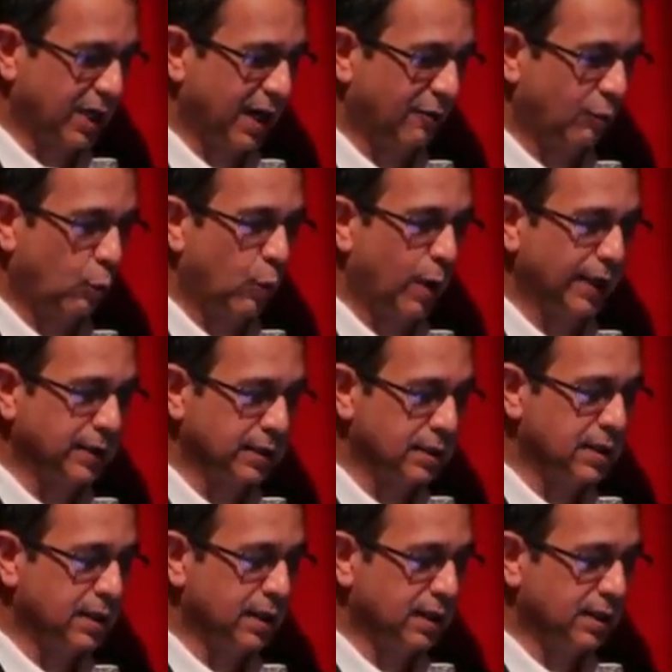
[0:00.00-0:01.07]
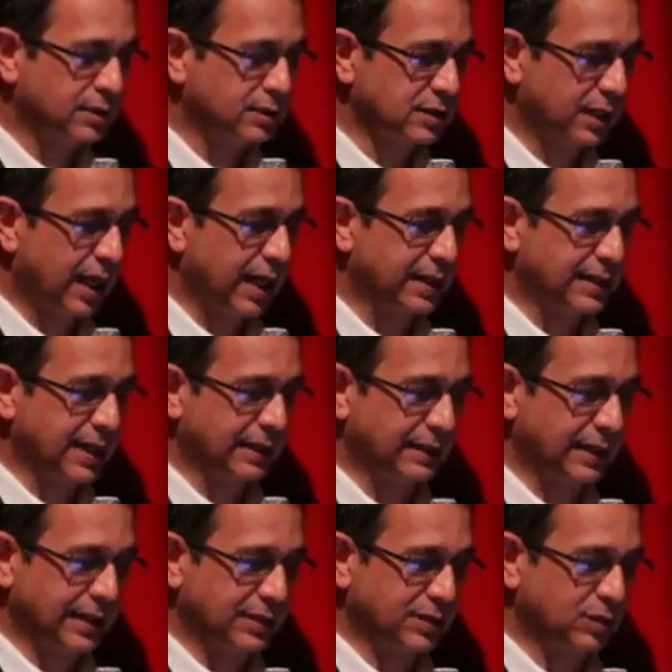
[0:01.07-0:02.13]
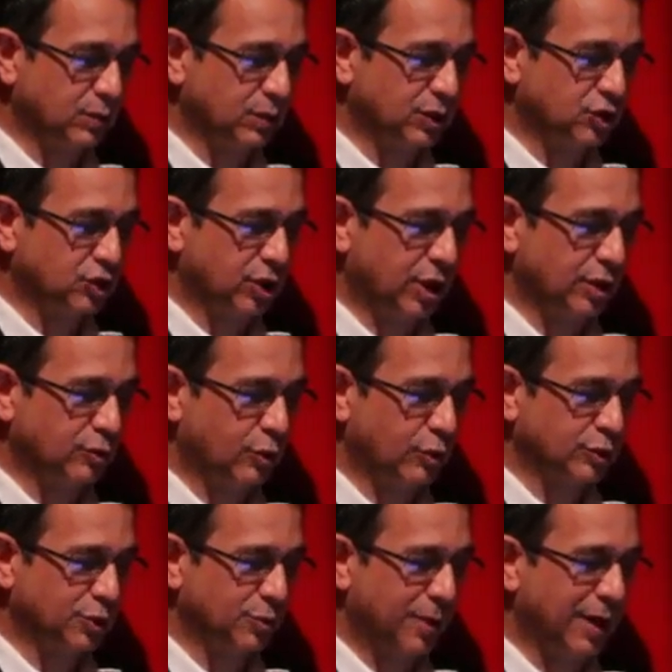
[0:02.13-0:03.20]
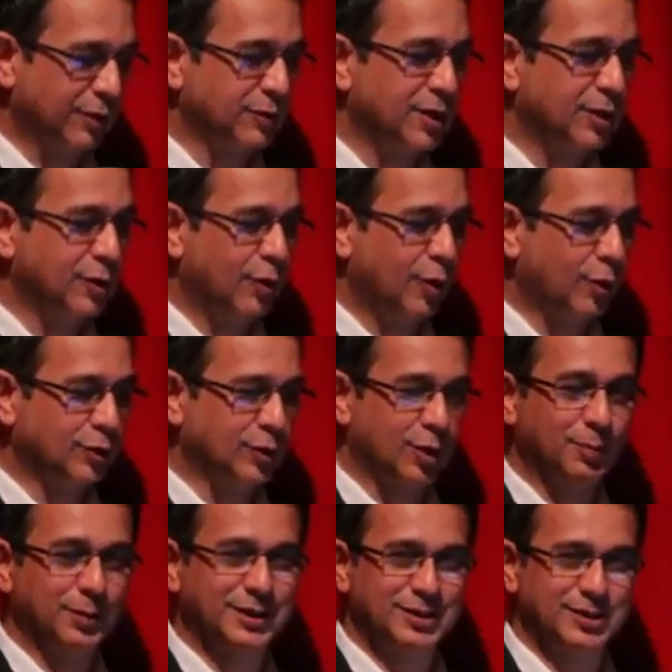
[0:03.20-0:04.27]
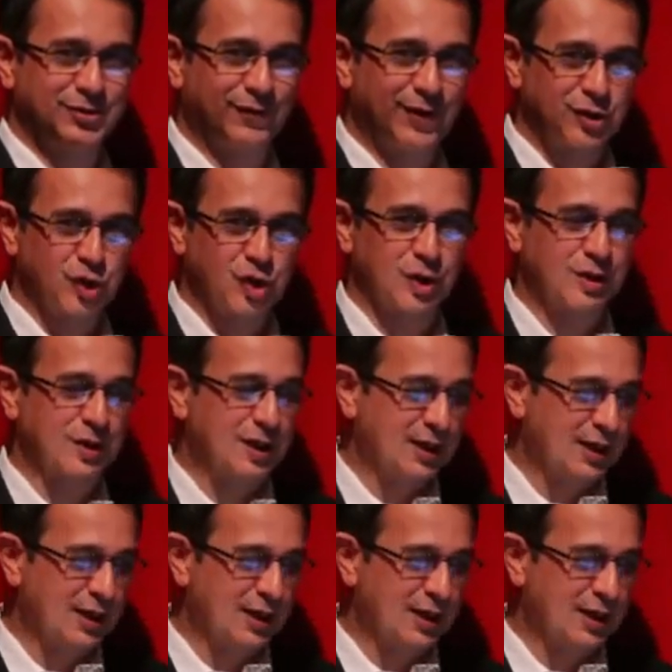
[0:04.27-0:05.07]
have one slide at least which talks about autonomic dysfunction